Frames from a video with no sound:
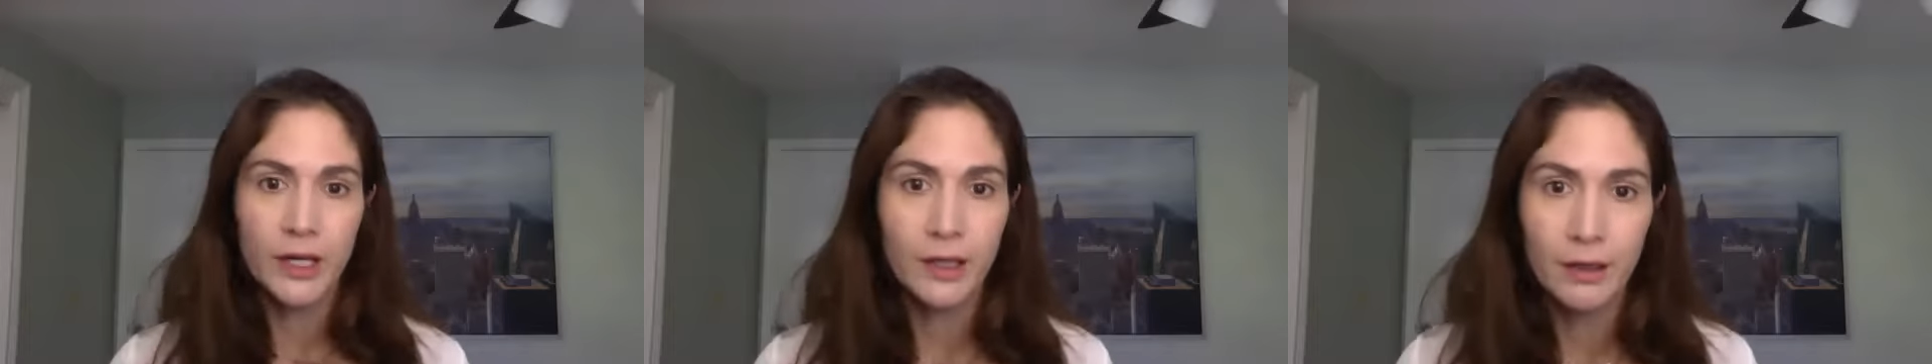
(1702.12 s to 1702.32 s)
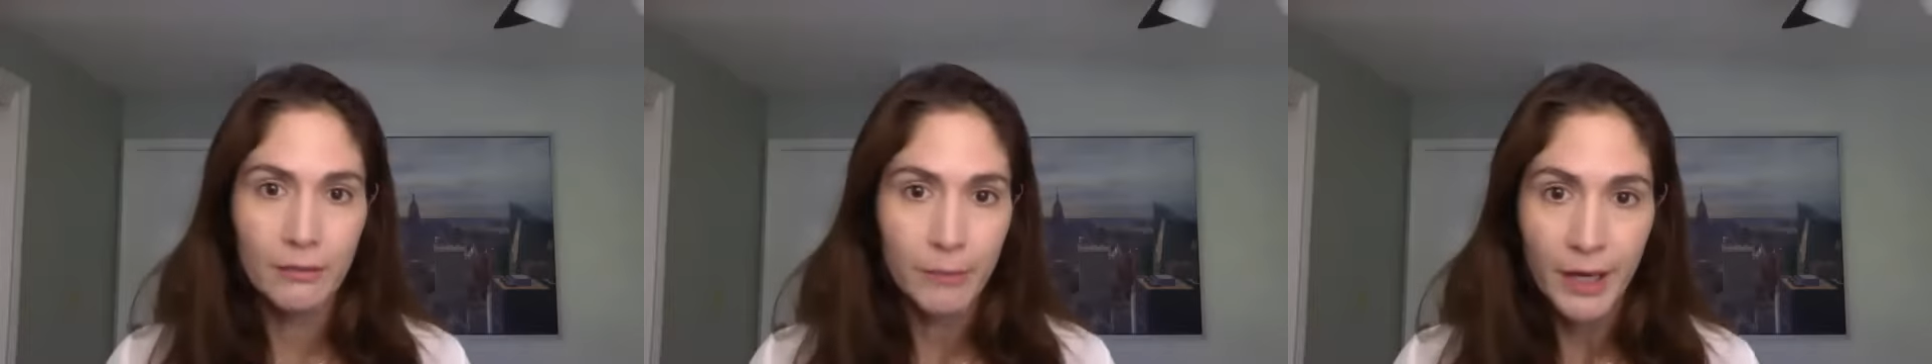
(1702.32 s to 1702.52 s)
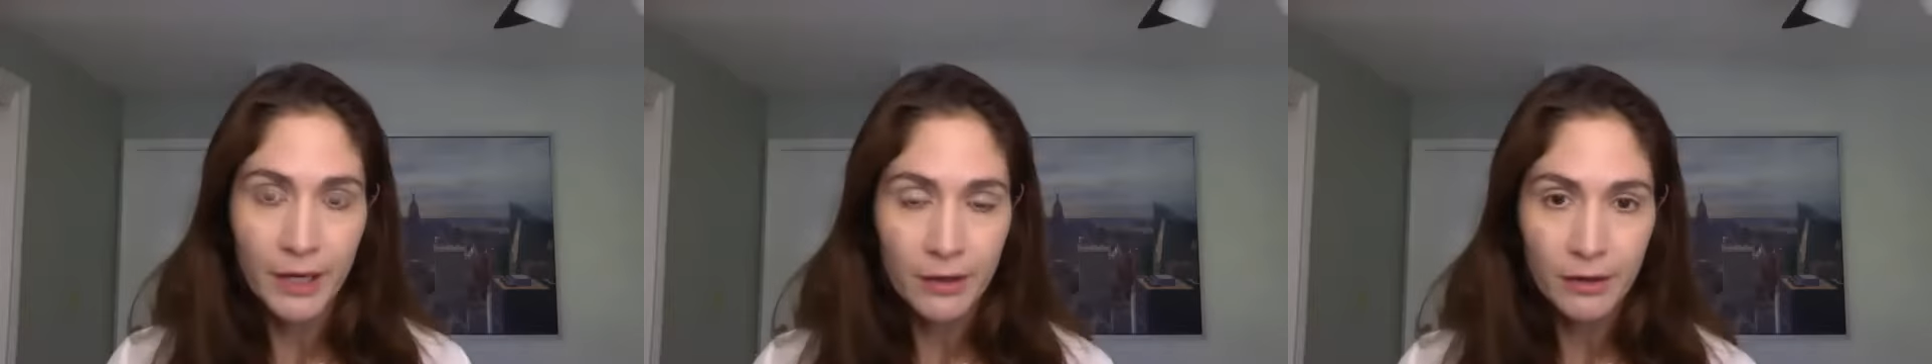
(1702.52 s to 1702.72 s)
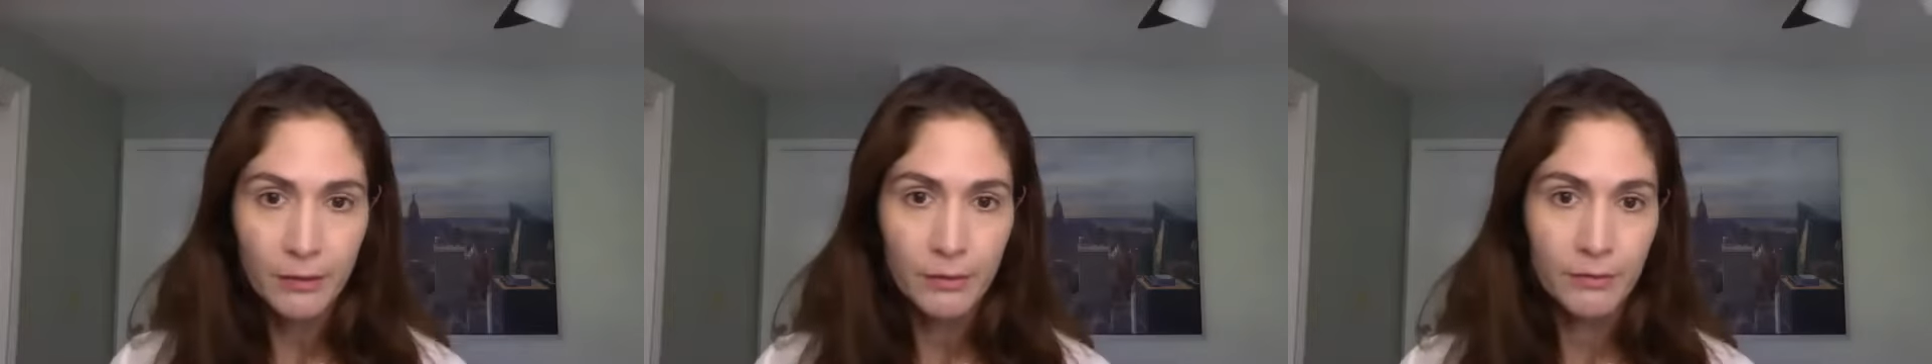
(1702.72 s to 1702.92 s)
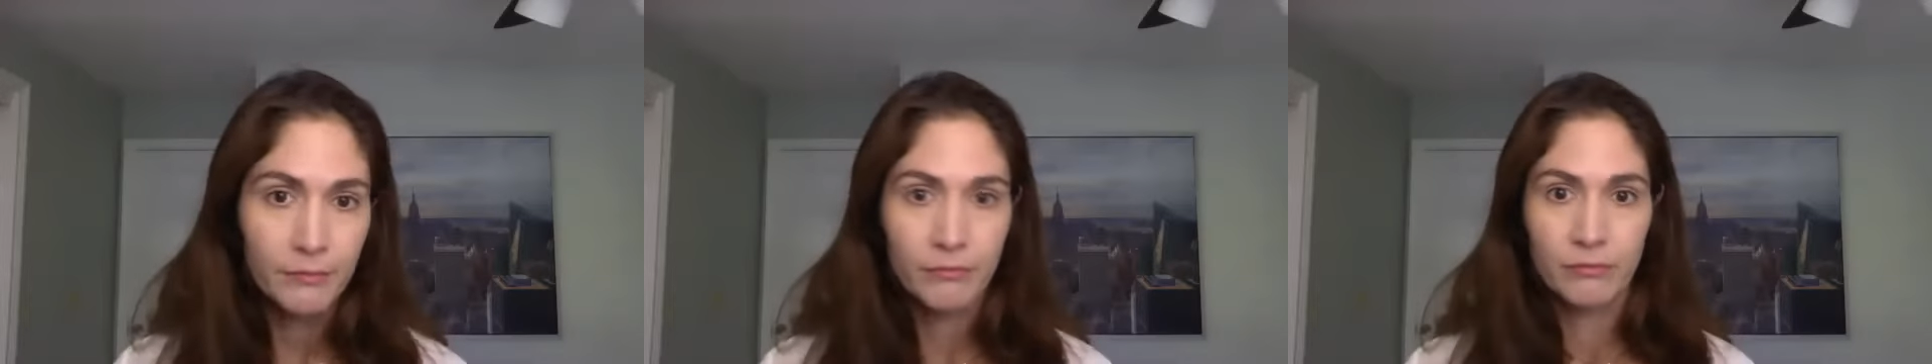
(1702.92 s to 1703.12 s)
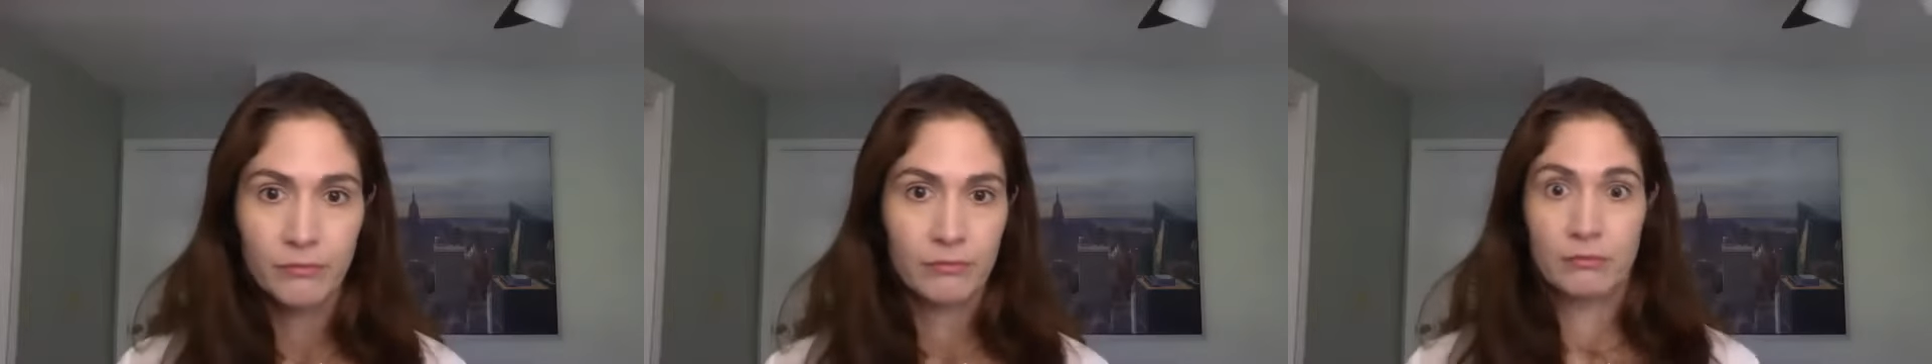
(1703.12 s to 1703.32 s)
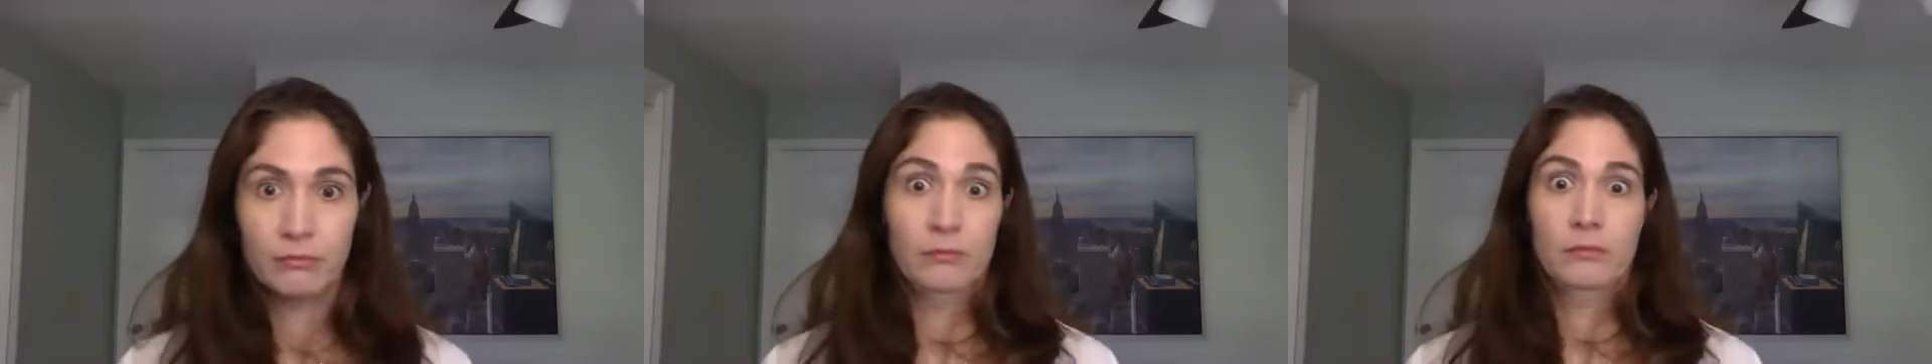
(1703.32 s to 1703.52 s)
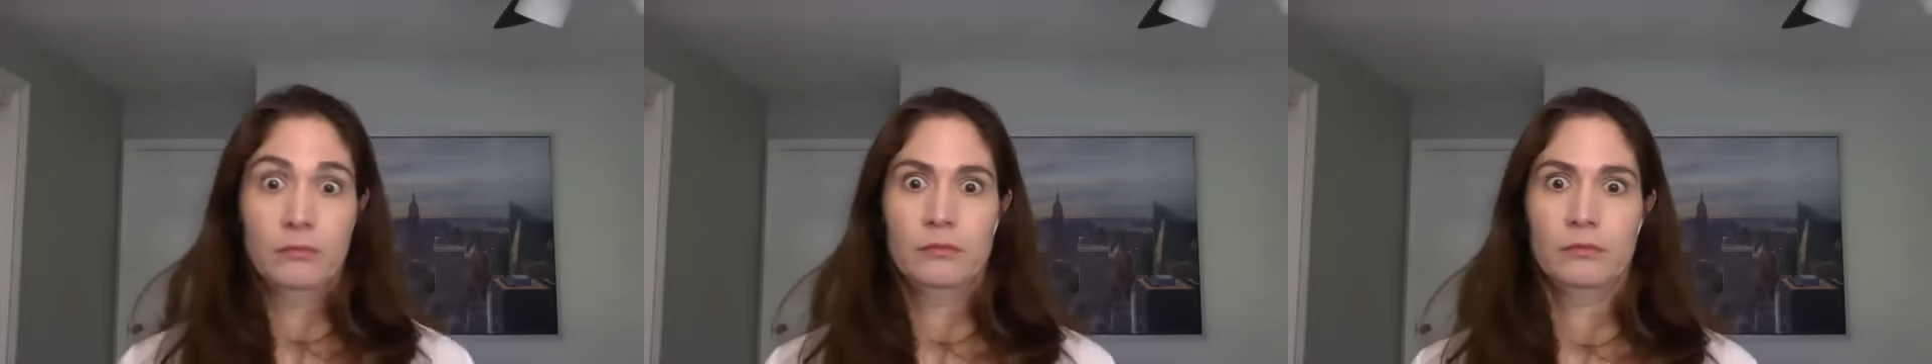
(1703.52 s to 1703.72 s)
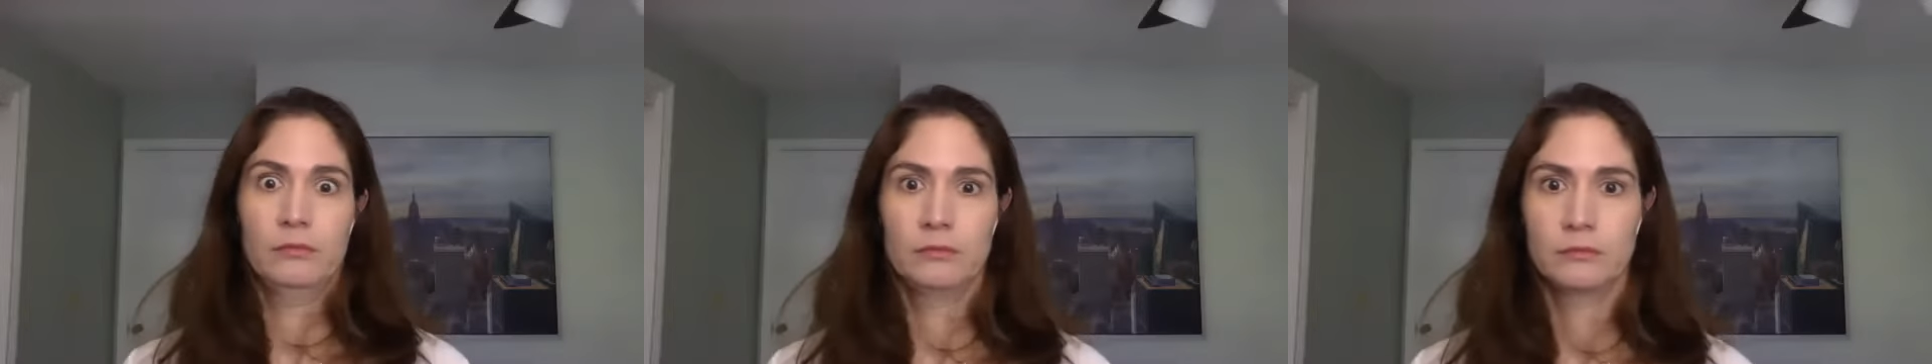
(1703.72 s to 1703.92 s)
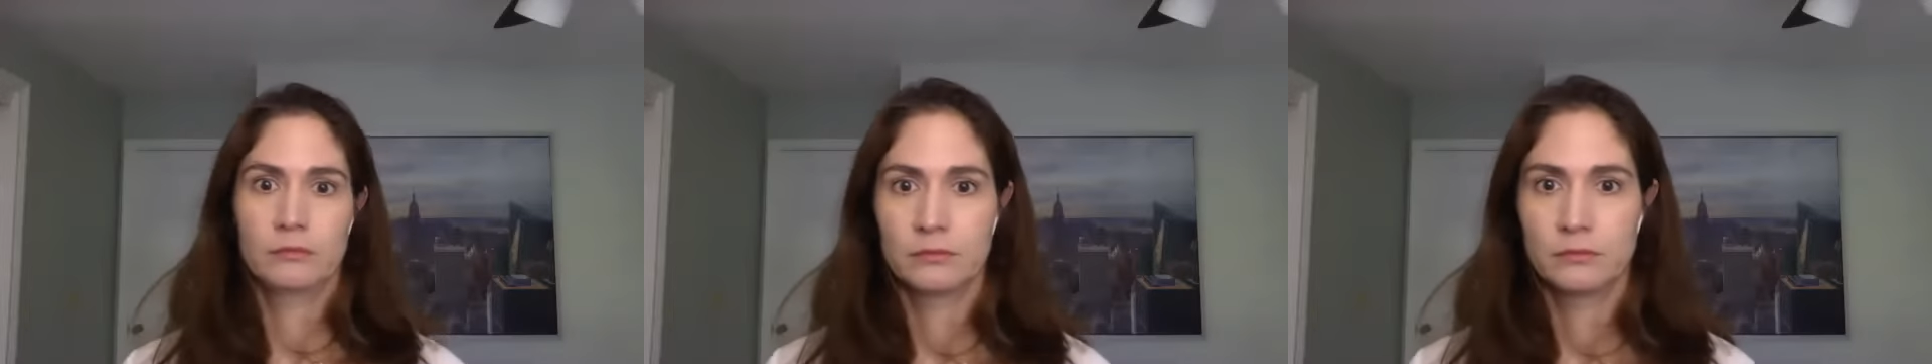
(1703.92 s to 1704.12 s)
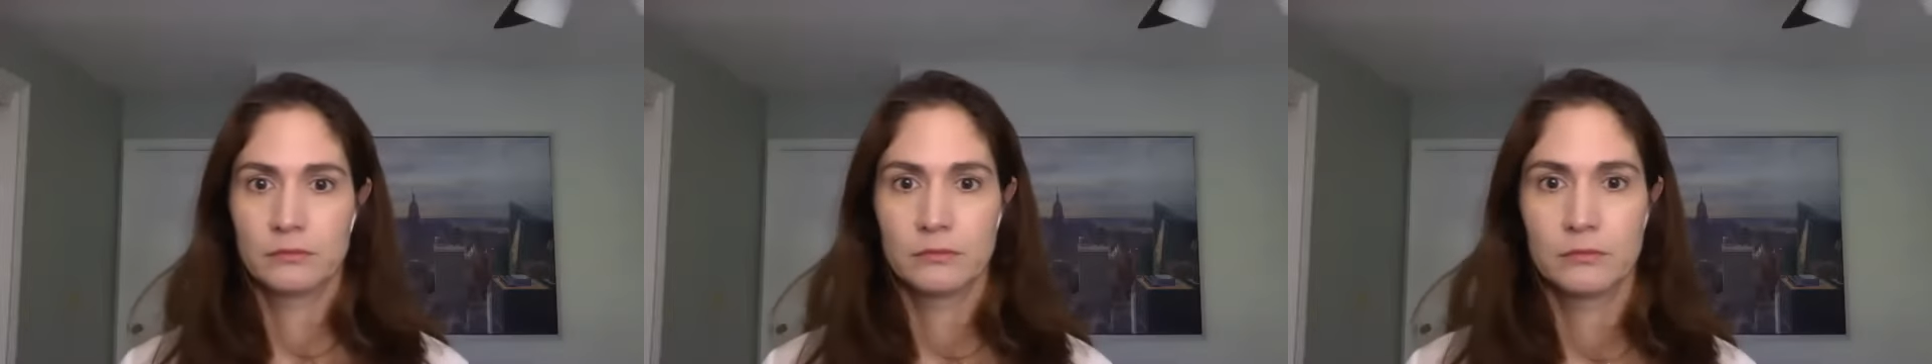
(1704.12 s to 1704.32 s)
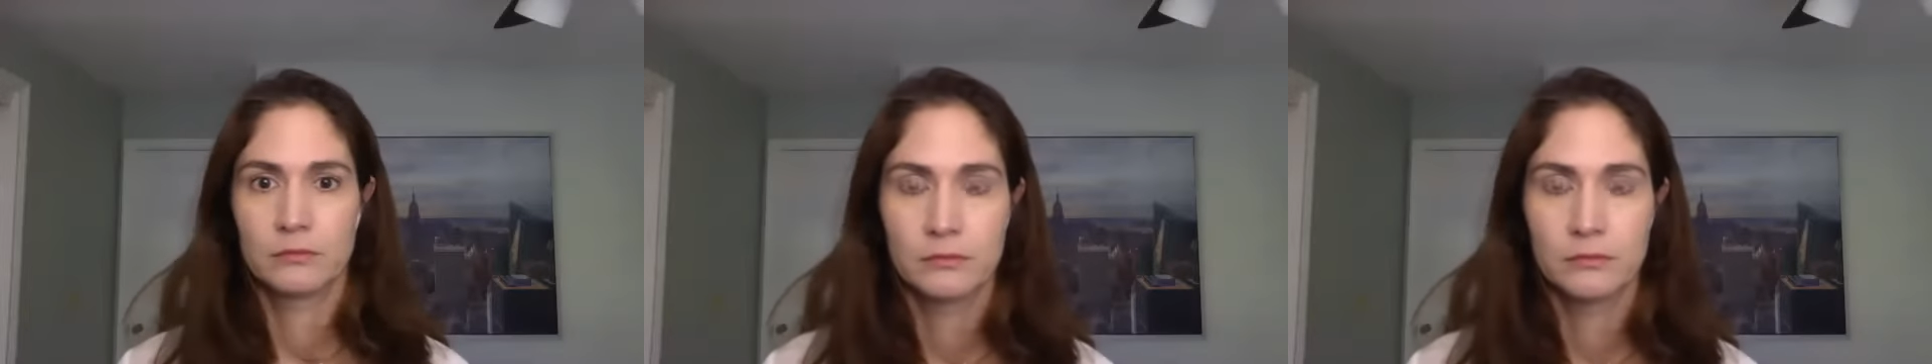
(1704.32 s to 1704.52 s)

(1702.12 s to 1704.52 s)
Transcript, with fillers: to get better. Yeah. It,